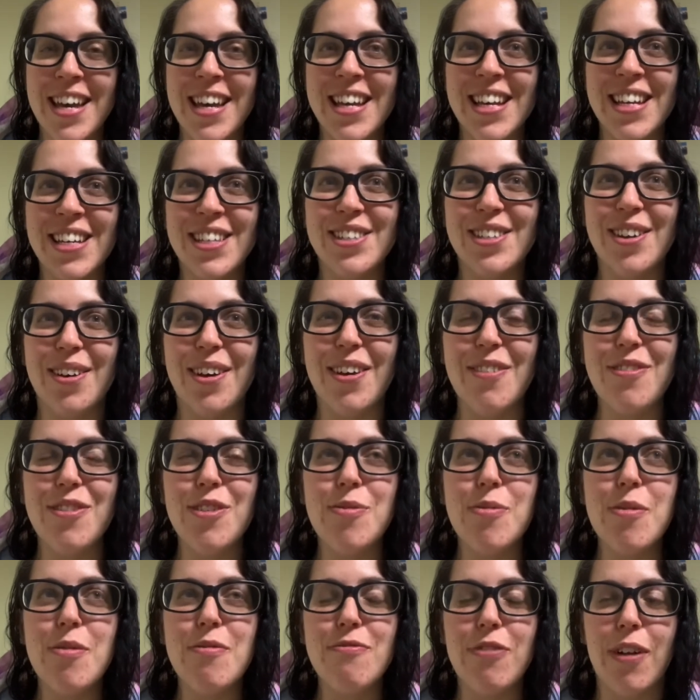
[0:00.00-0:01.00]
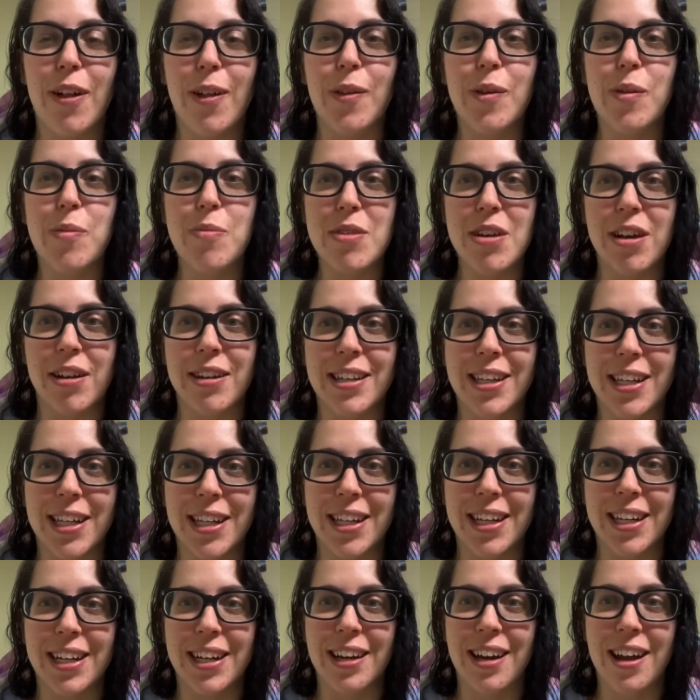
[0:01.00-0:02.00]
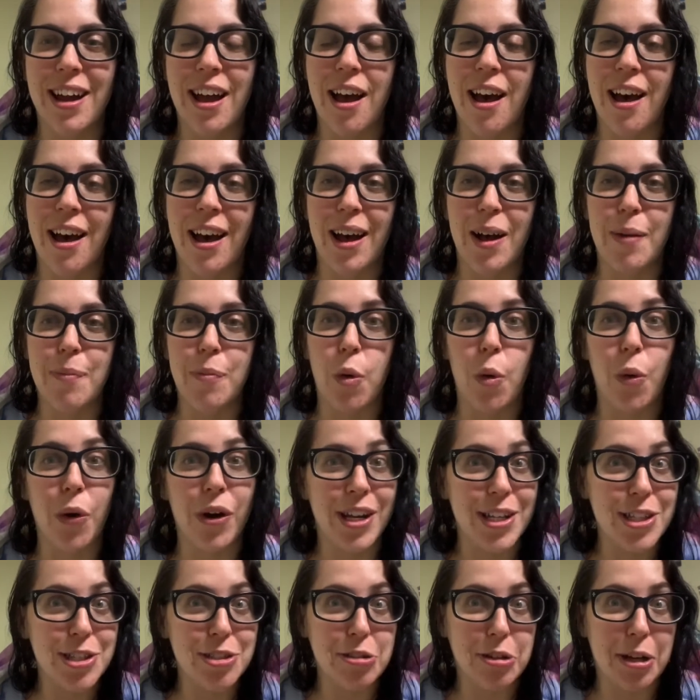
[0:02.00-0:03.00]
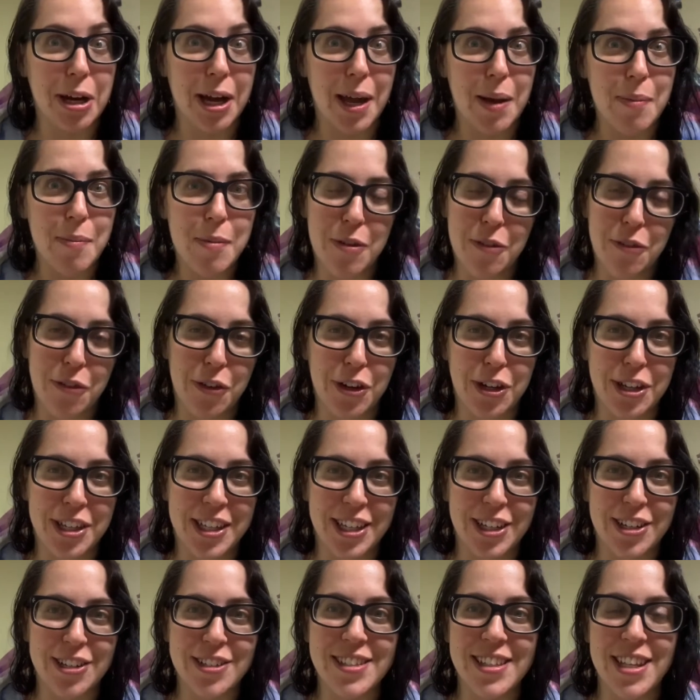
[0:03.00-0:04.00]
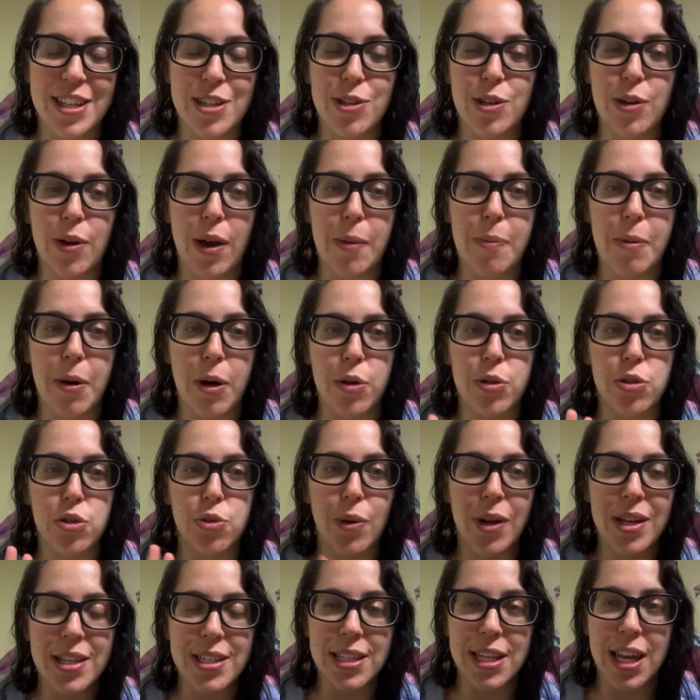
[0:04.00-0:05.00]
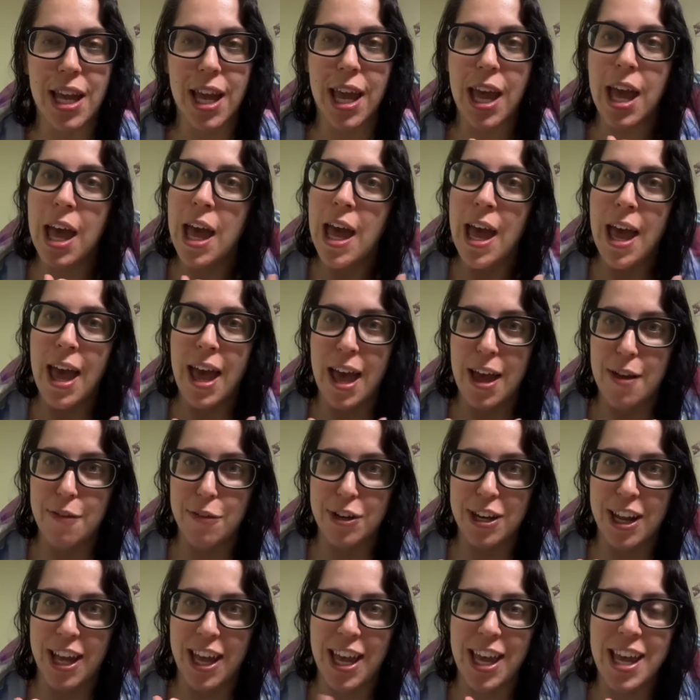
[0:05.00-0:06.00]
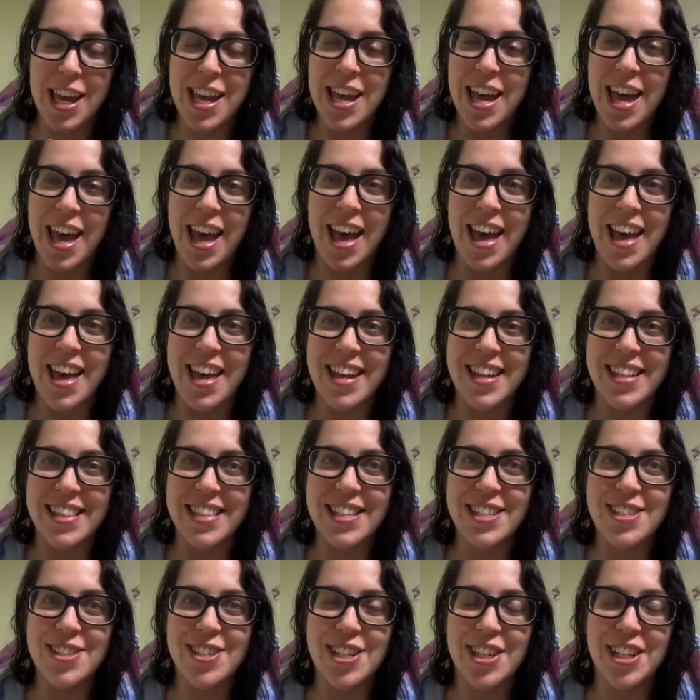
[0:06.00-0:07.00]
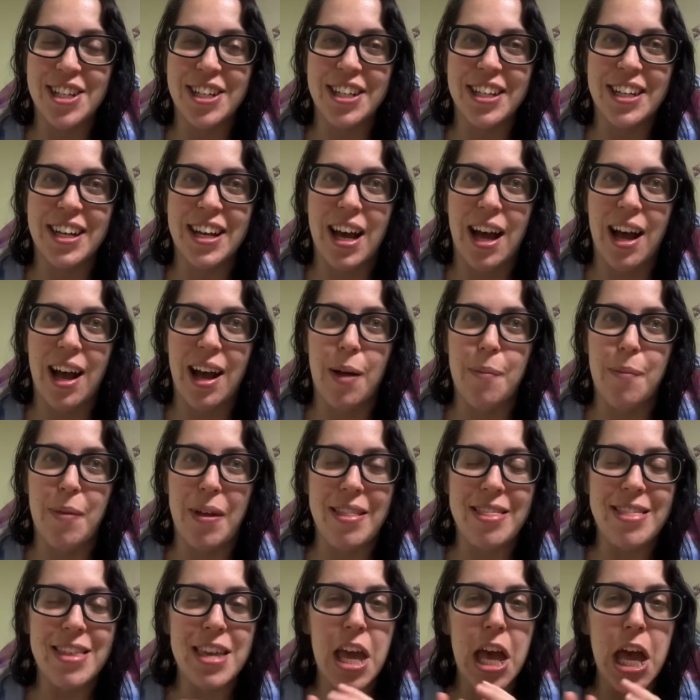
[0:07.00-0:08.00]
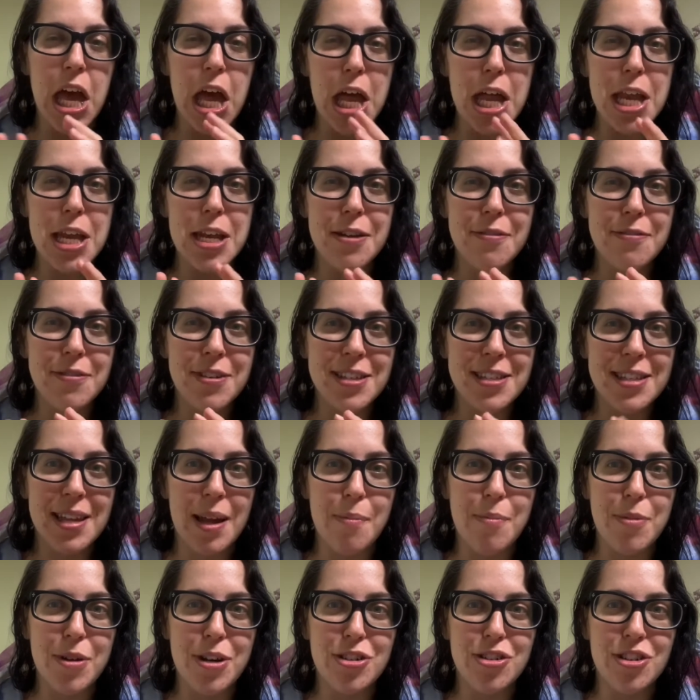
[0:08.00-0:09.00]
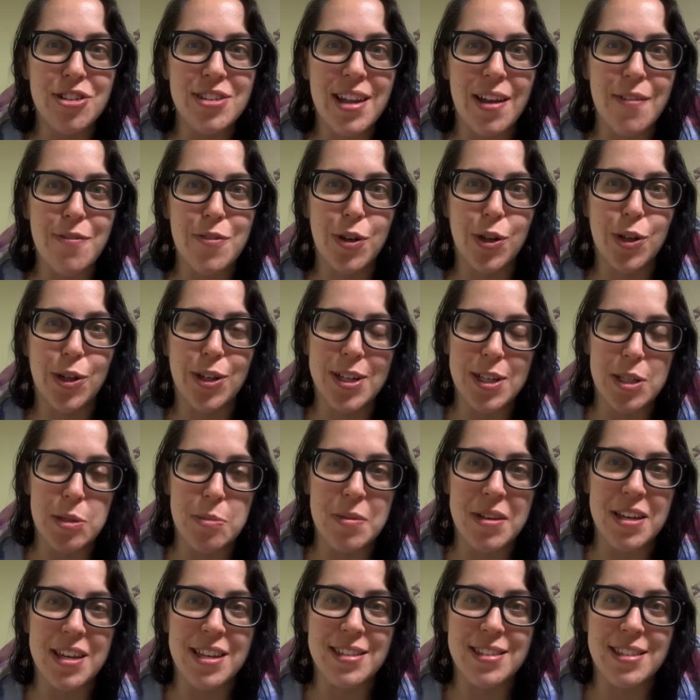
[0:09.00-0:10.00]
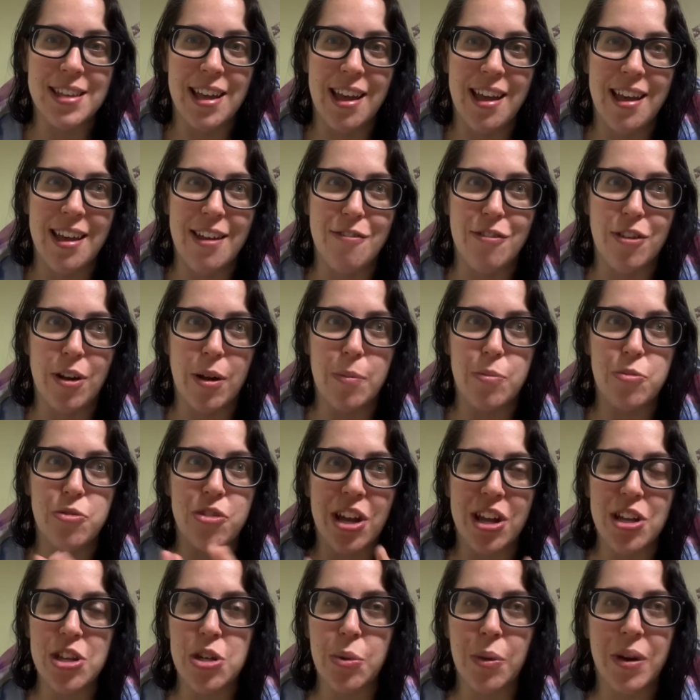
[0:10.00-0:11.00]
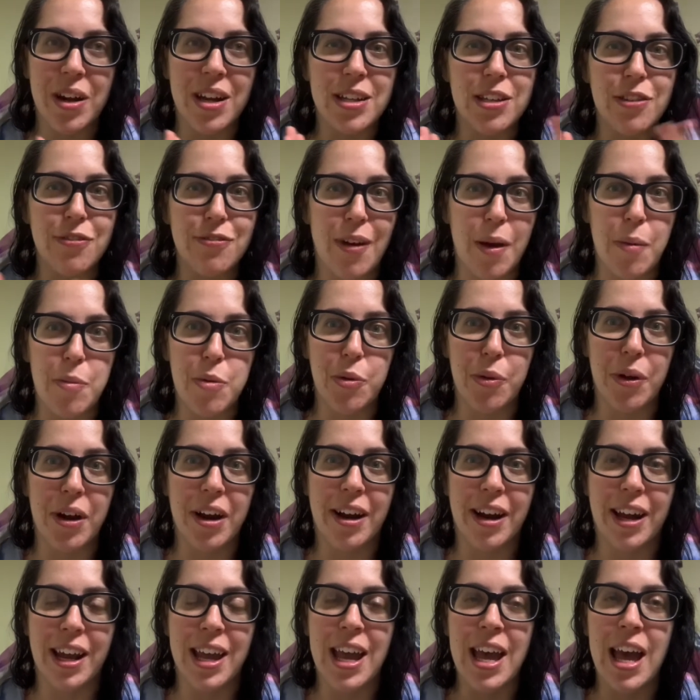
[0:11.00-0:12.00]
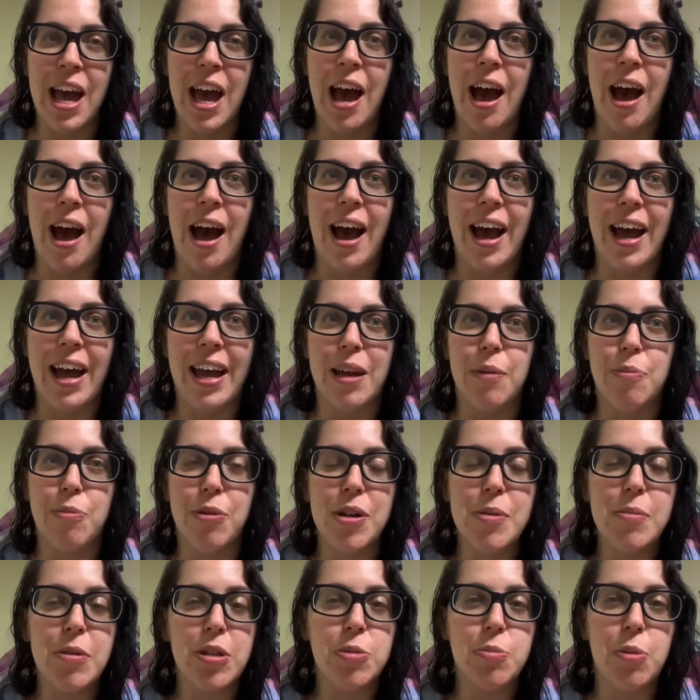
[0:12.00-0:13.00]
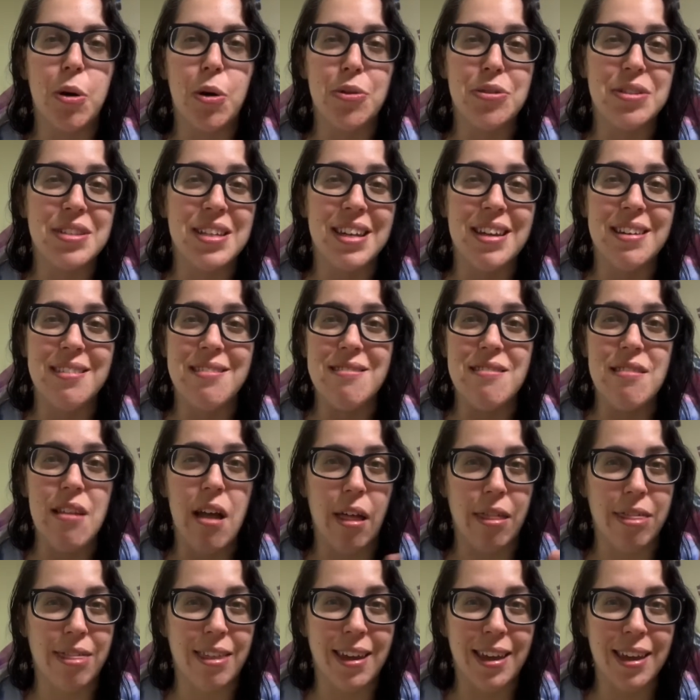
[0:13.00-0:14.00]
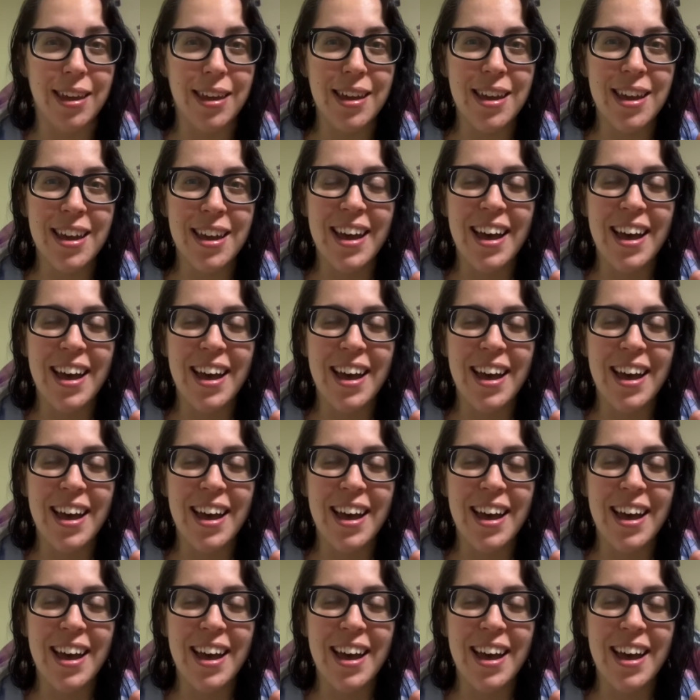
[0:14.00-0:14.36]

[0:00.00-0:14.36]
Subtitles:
So if you've been following me on here or Instagram for years, then you know I post twice a day, every day. And this year, at the end of December, just after Christmas, and from January to February, I pretty much posted nothing.